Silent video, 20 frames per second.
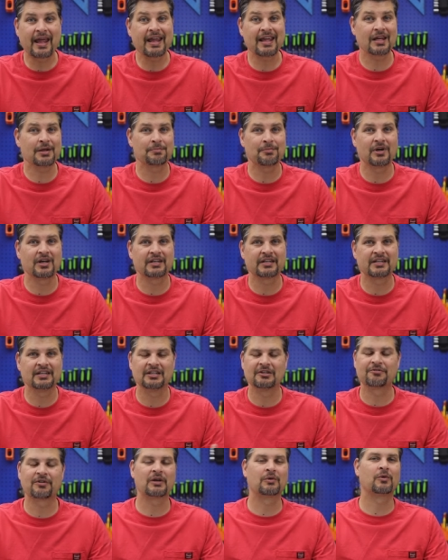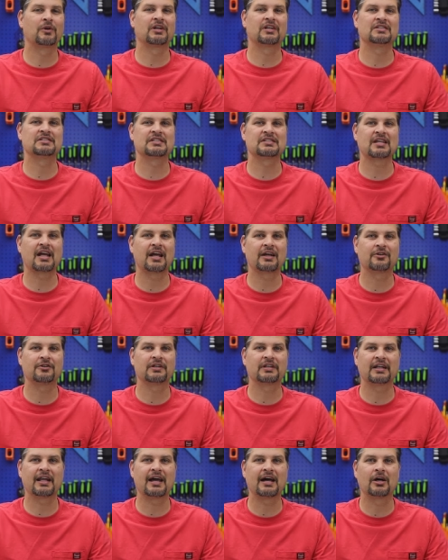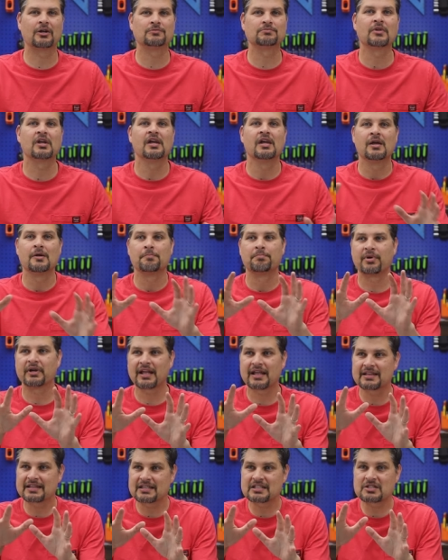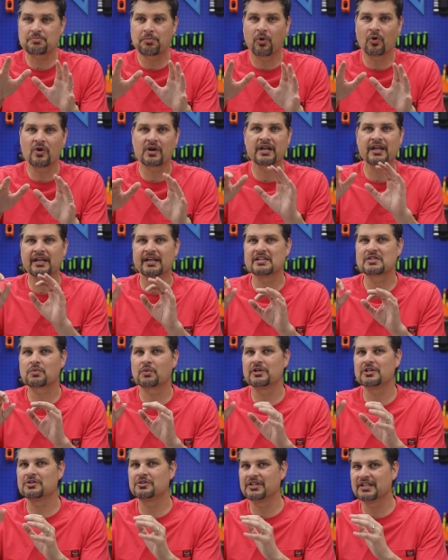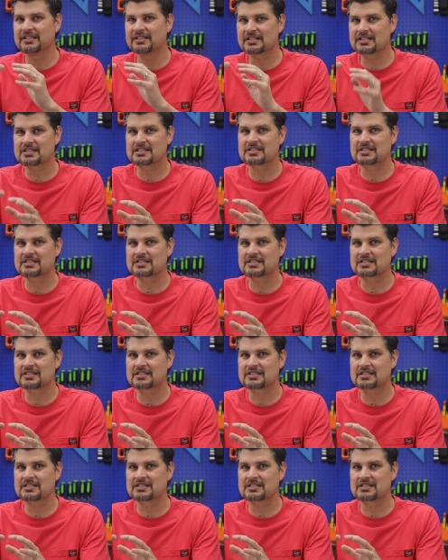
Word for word: and money if I would have just hired it out. But at this point, it's when you need to